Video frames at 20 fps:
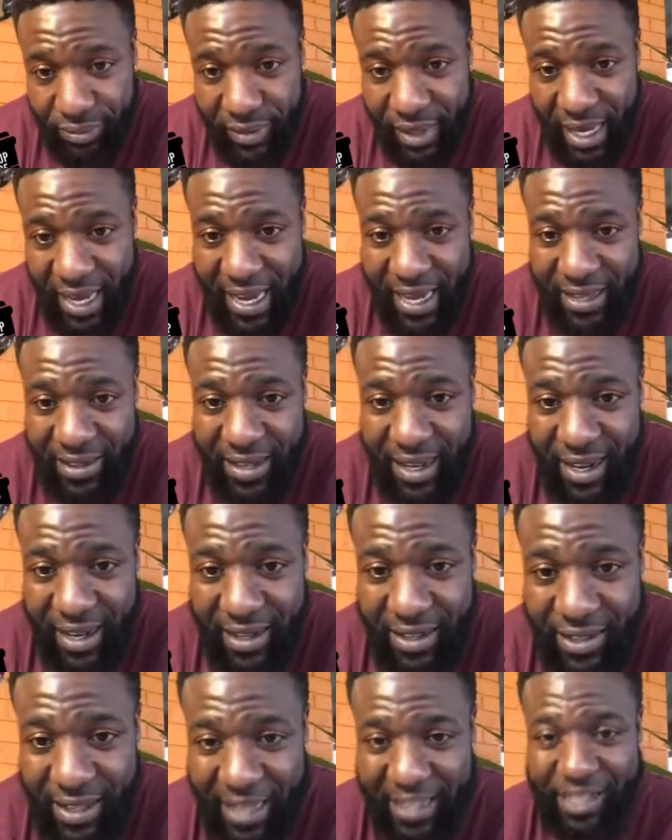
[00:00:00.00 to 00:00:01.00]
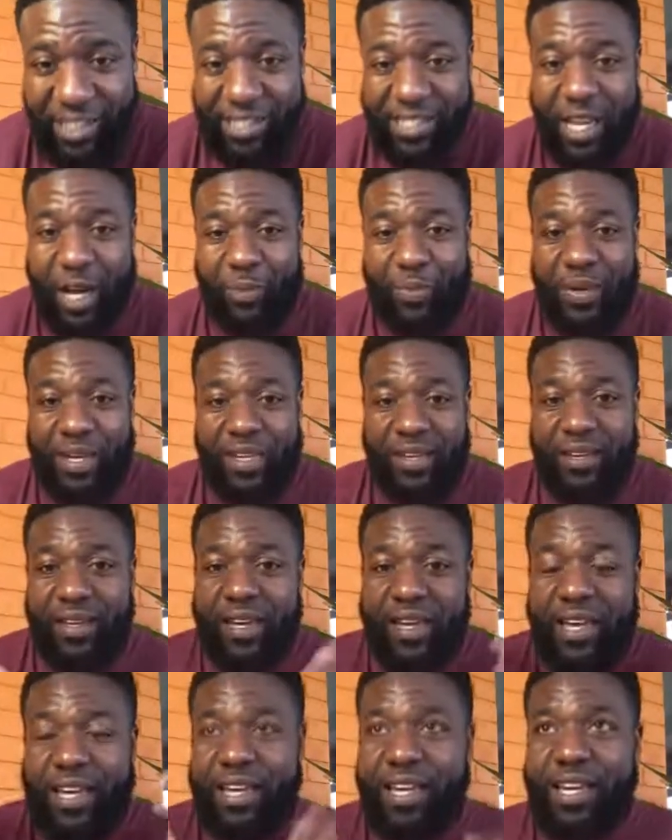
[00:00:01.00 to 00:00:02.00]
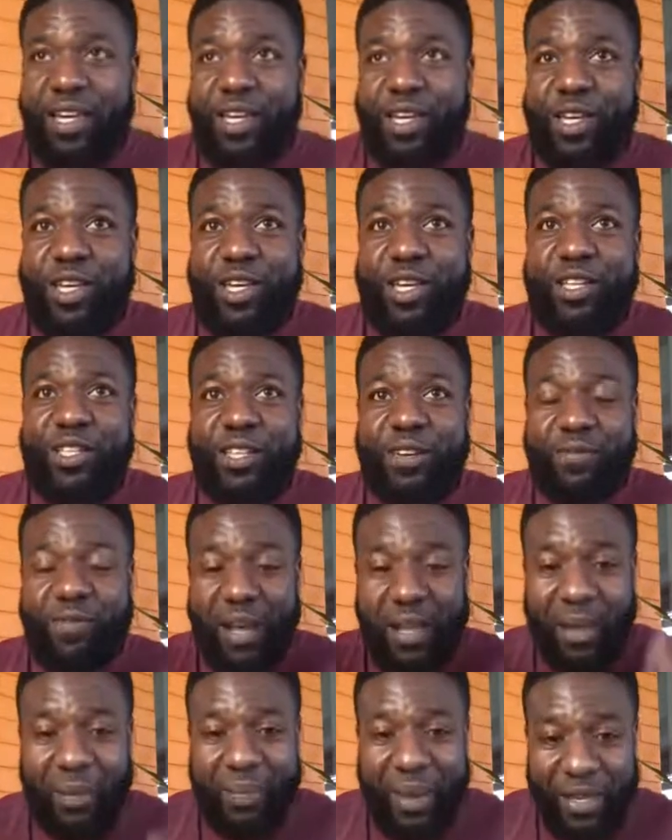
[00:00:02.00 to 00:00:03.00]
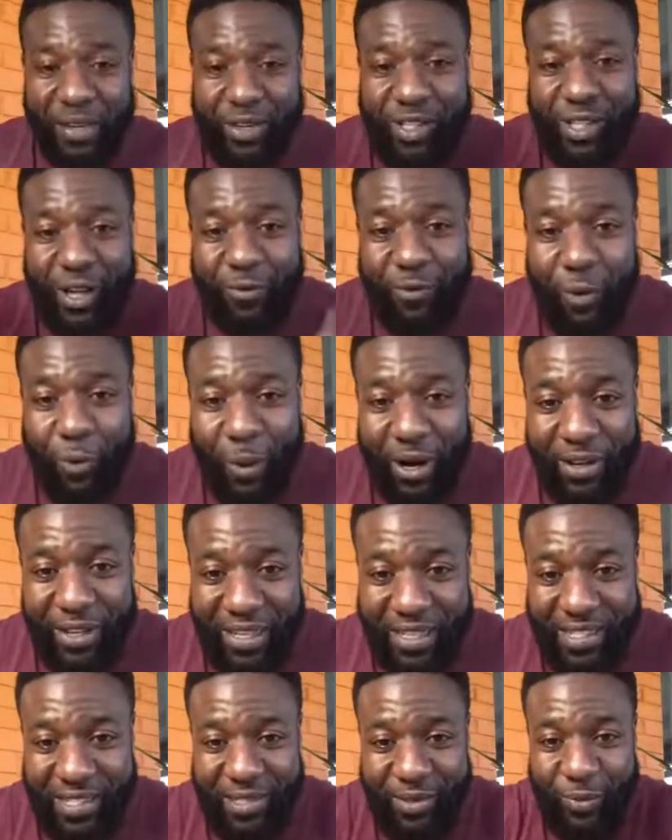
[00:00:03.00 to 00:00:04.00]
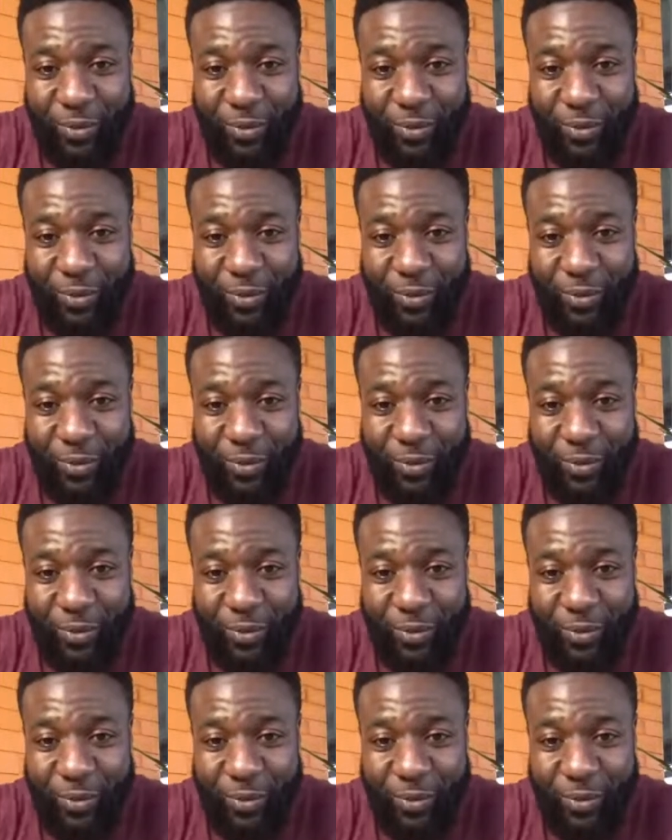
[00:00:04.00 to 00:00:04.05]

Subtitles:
And just helping develop better self-awareness